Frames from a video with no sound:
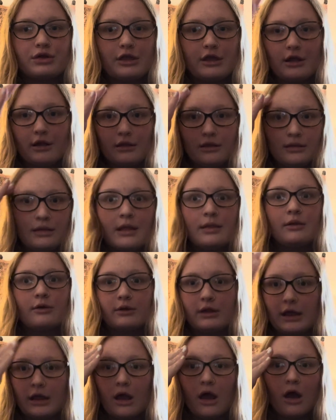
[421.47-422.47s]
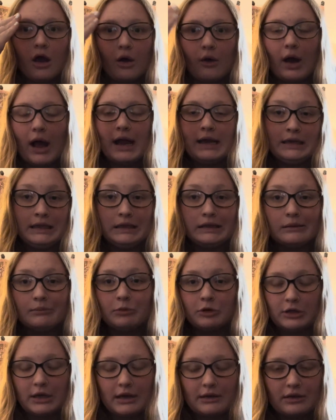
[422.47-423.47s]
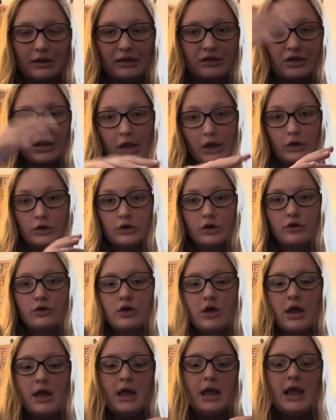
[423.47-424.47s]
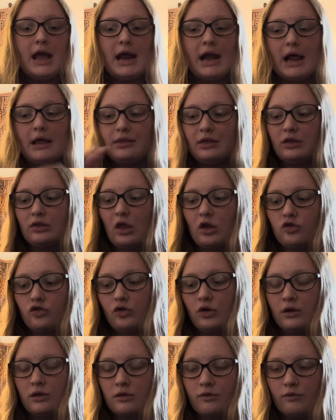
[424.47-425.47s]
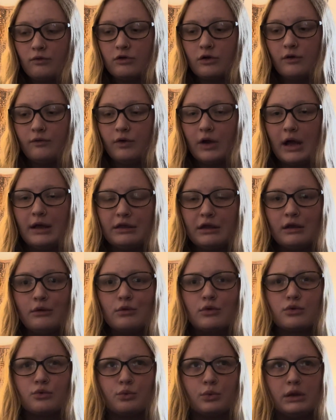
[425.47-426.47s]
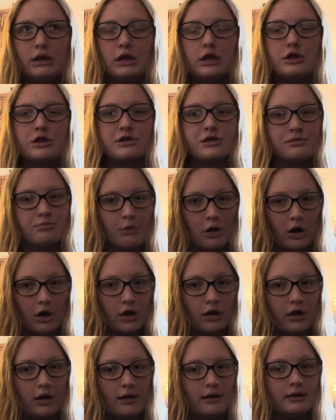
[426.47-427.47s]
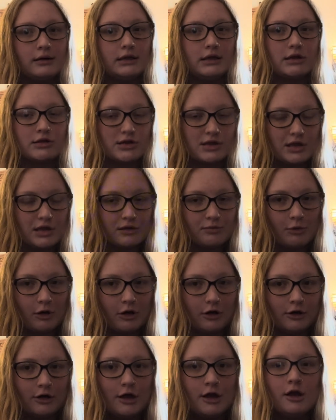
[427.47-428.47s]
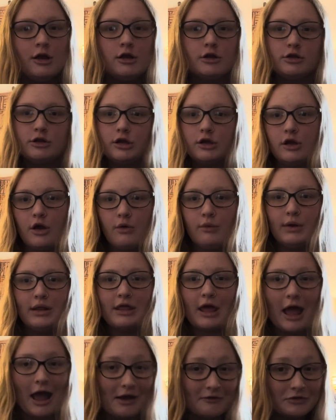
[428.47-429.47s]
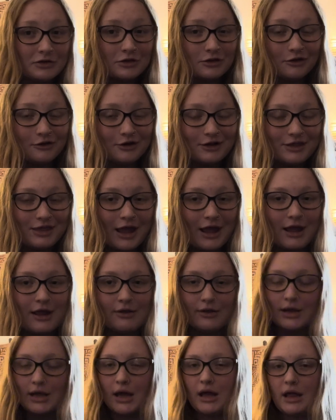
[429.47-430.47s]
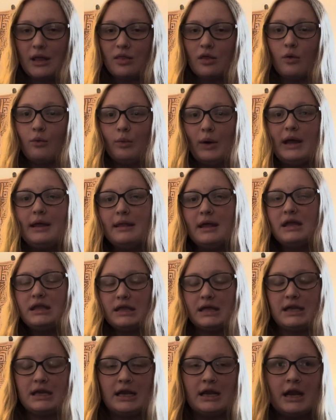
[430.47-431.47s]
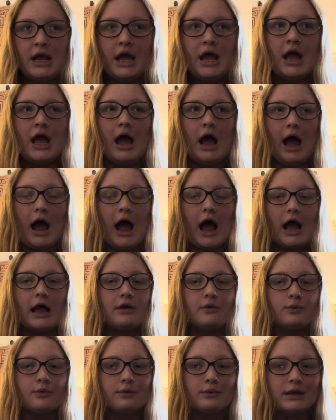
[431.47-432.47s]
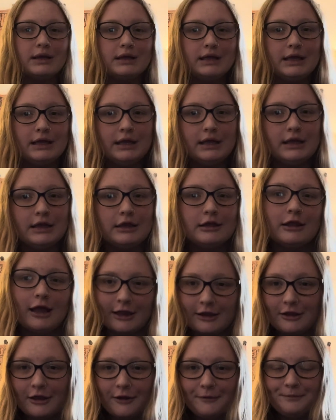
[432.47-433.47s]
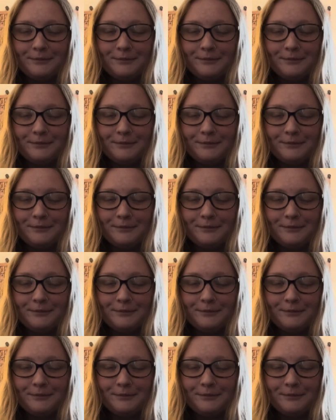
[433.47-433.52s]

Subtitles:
and then they're like, oh, I need to protect these characters. And I think that transfers over. I think it was really smart on Disney's part to go with Avatar in that area, and the way they did it, I really like.